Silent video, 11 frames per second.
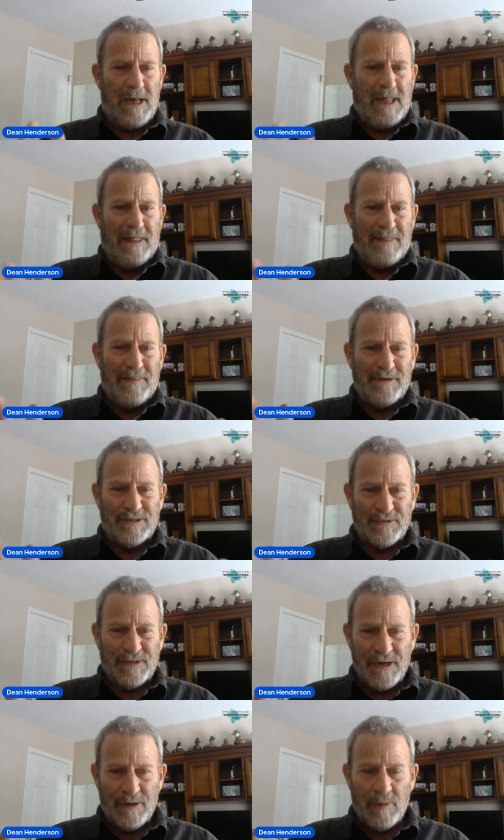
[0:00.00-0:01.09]
and they're so
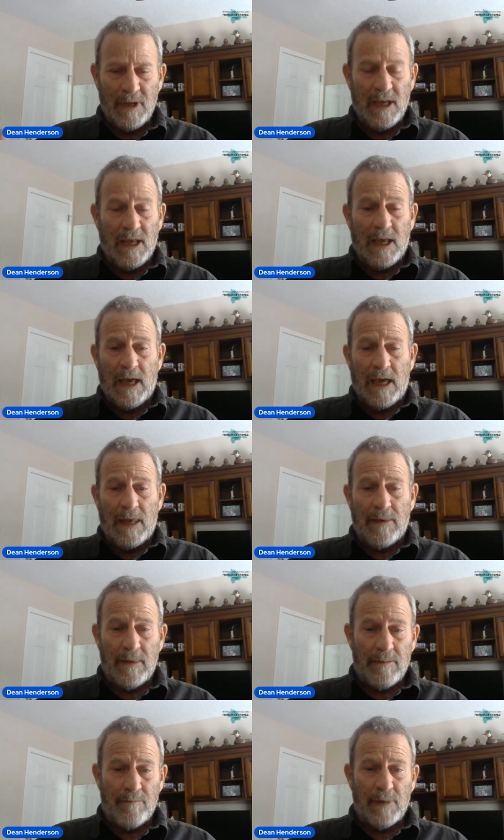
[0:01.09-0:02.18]
dumb,
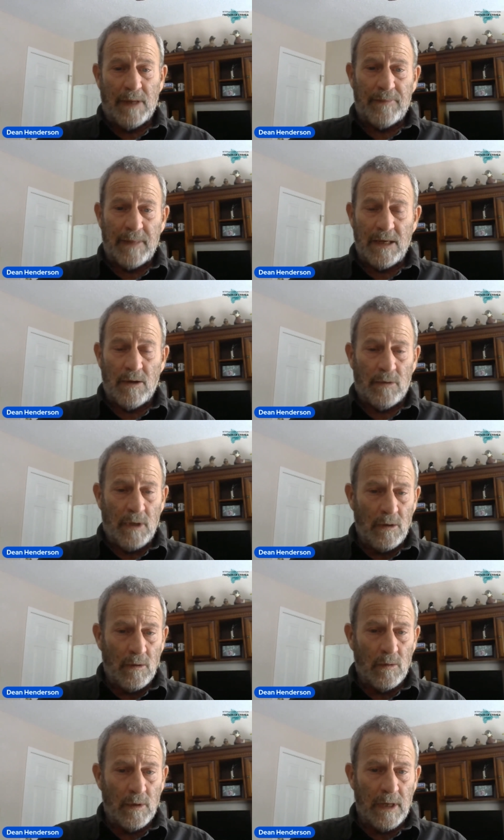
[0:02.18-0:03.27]
and but they don't
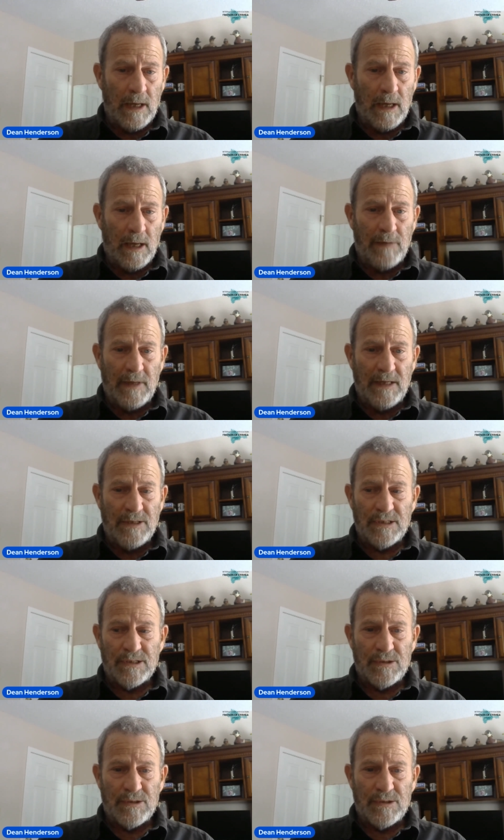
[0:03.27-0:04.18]
know, and, and they just